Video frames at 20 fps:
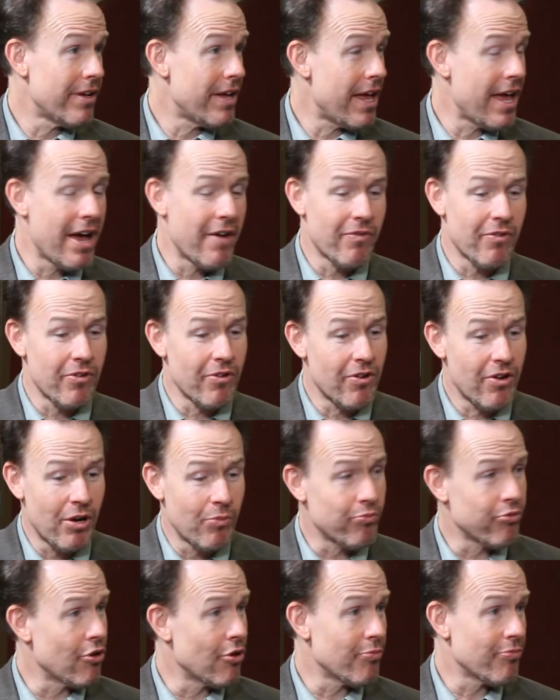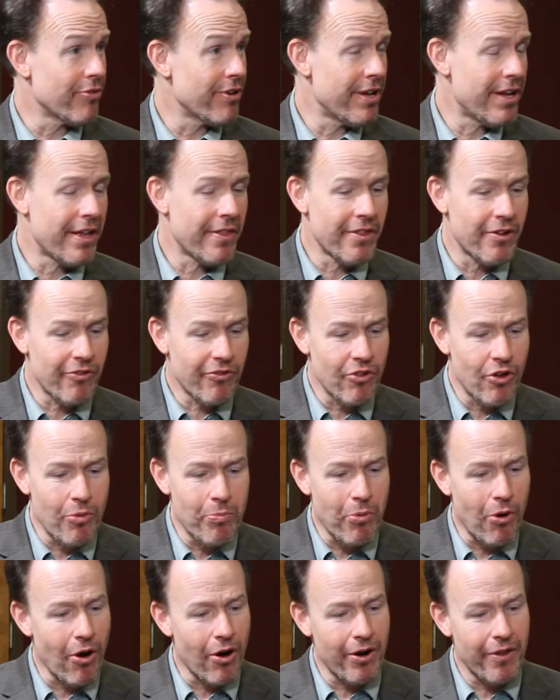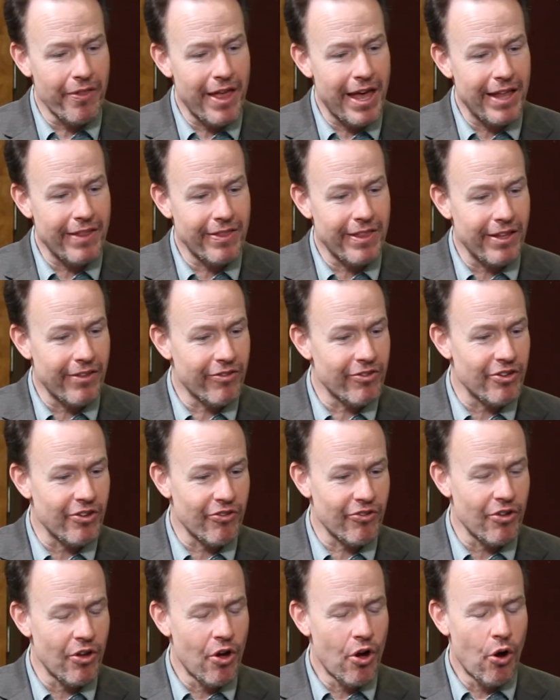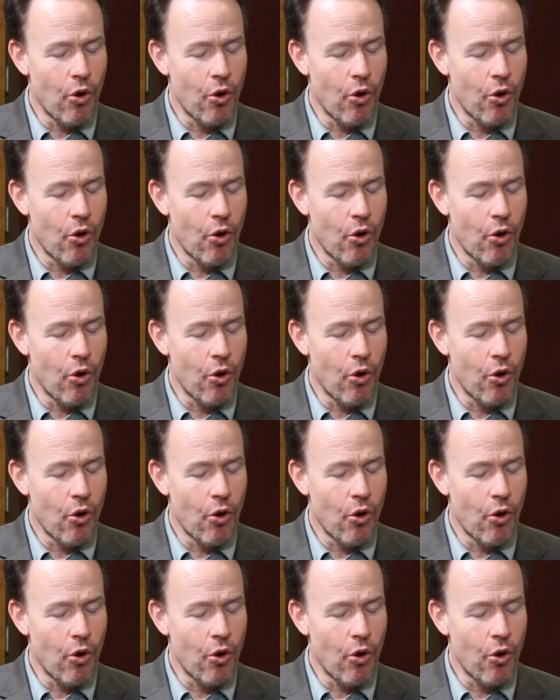ever appropriate, and there's no part of that that's just